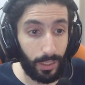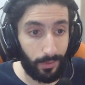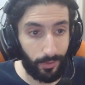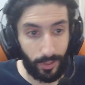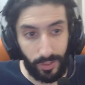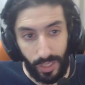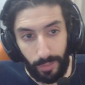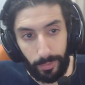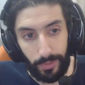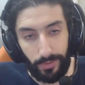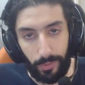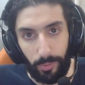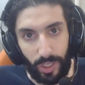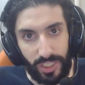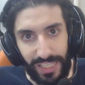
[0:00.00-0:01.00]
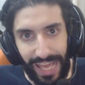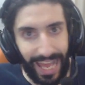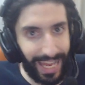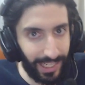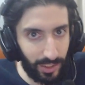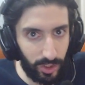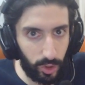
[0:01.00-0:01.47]
For example, if I press
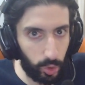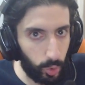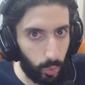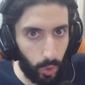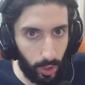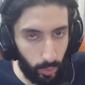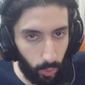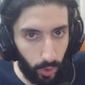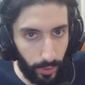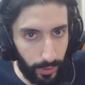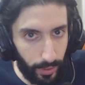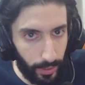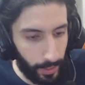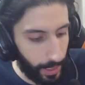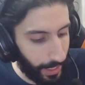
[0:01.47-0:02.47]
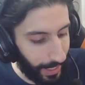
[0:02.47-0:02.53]
Axe 2 on Warrior,